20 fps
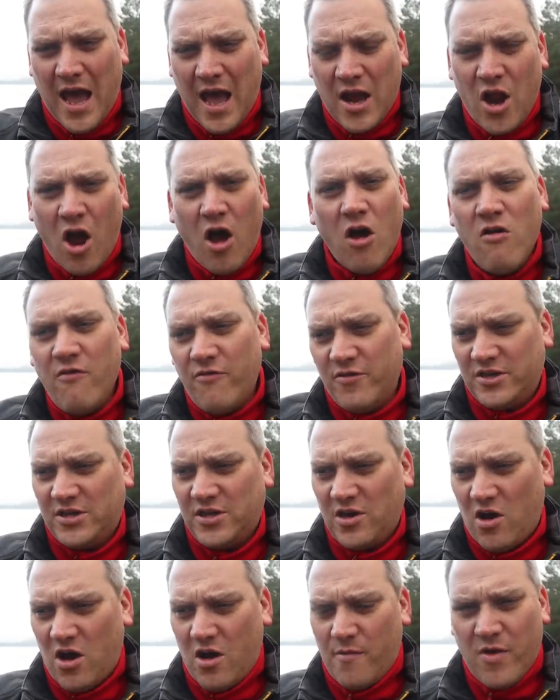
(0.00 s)
And over
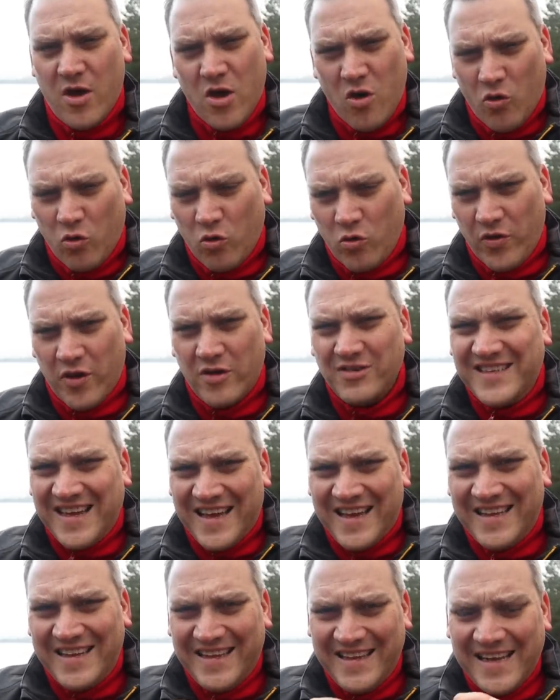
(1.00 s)
time, all those
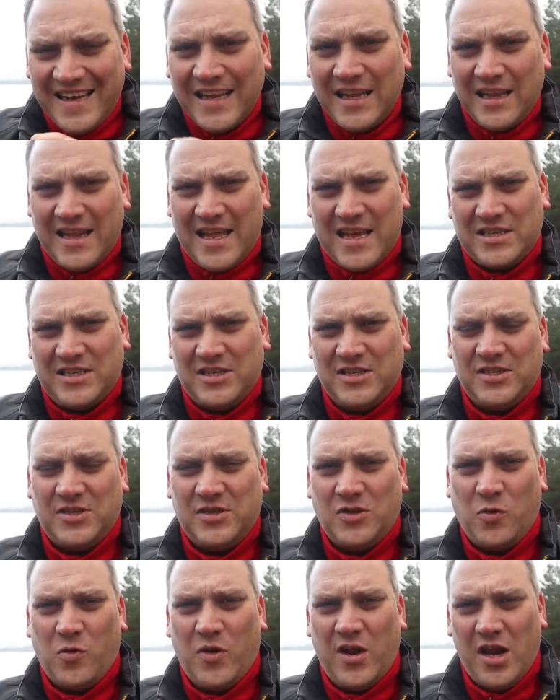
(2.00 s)
little
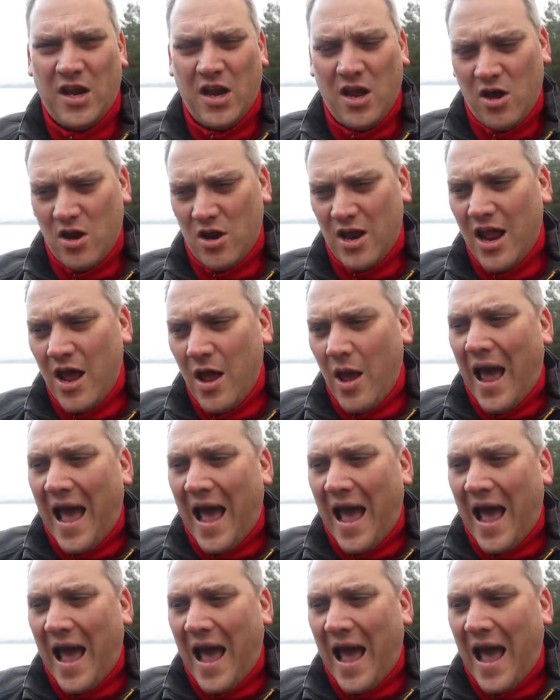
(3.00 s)
lessons that we learn